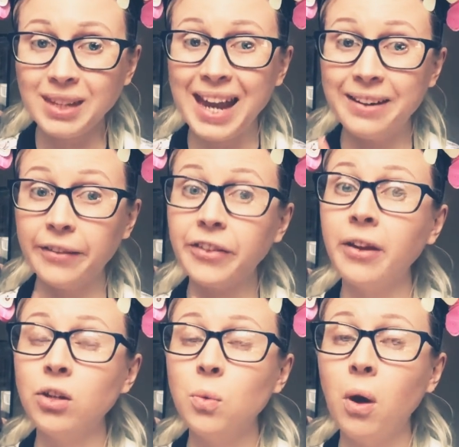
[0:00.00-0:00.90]
And I'll tell
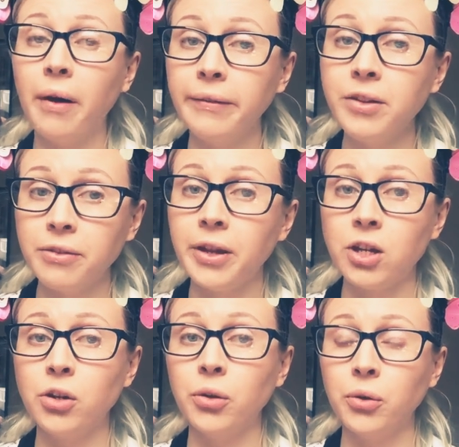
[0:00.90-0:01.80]
you one that
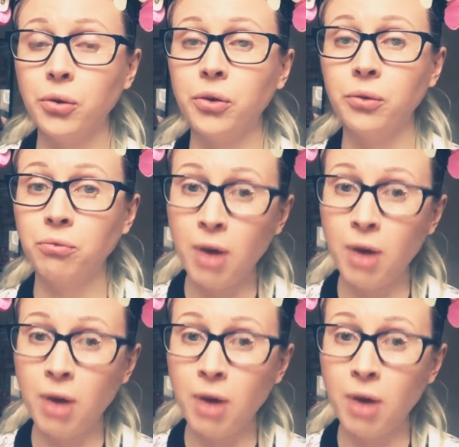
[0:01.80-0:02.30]
you'll